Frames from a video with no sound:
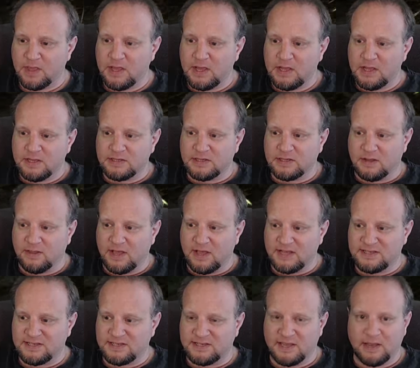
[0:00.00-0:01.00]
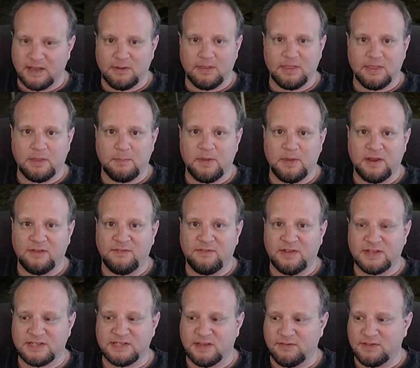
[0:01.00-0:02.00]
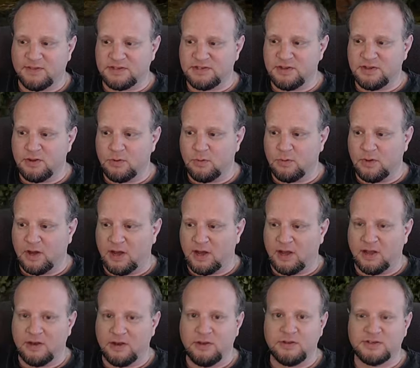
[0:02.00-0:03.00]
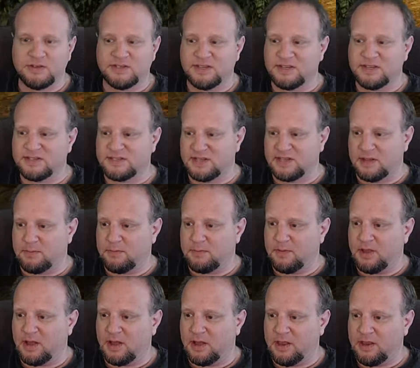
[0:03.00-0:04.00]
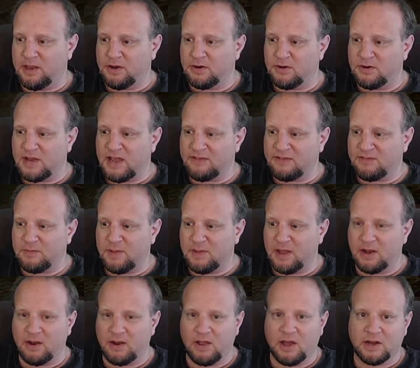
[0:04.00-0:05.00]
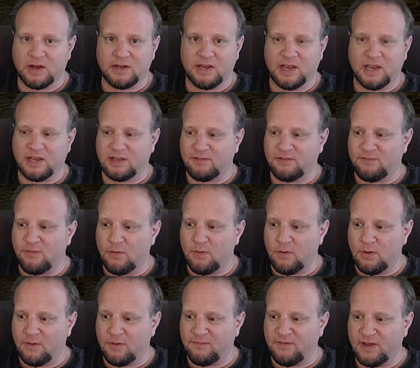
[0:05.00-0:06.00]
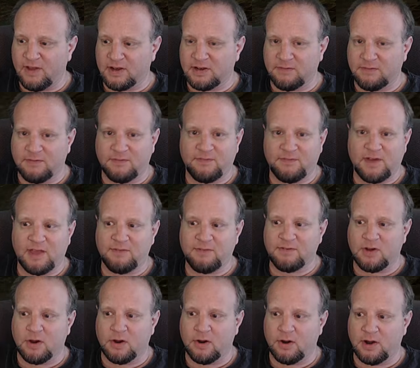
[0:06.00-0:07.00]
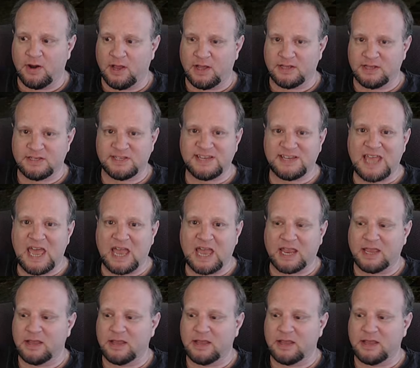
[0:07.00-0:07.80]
So that's the benefits of this new system. You don't have to be unlocked to get the full effect of a 5-card stack.